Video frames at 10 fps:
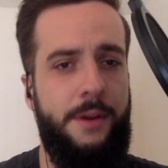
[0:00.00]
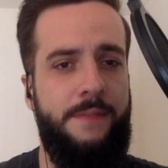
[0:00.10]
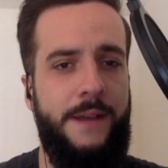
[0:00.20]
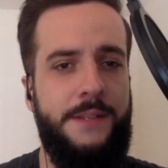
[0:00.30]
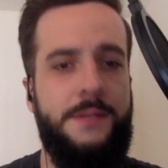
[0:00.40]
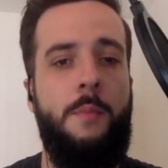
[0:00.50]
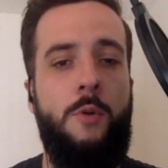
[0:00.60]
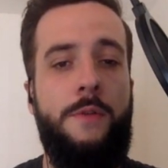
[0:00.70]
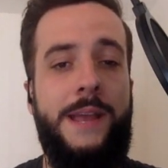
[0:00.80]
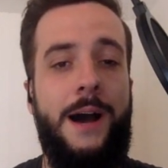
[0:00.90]
events.
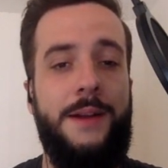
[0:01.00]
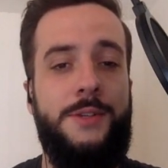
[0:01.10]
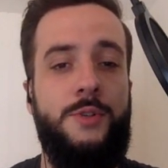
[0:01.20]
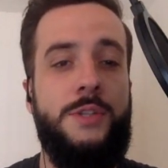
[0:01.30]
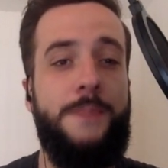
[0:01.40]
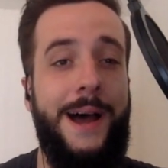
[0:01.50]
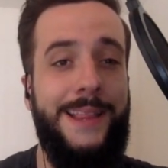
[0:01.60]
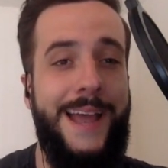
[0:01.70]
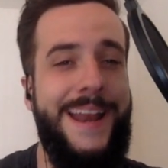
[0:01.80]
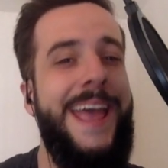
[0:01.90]
Moving on to
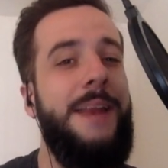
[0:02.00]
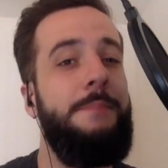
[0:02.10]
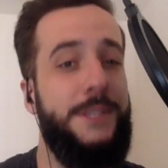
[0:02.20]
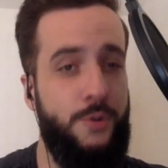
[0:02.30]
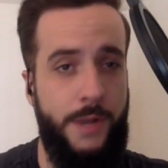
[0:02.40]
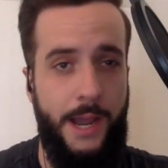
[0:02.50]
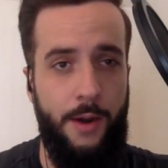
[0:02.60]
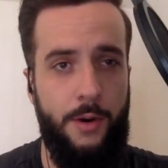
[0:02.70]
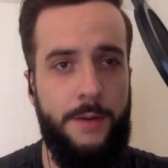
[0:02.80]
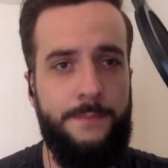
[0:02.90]
Spotlight and Mystery
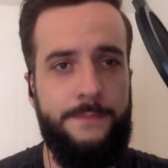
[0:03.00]
Hour.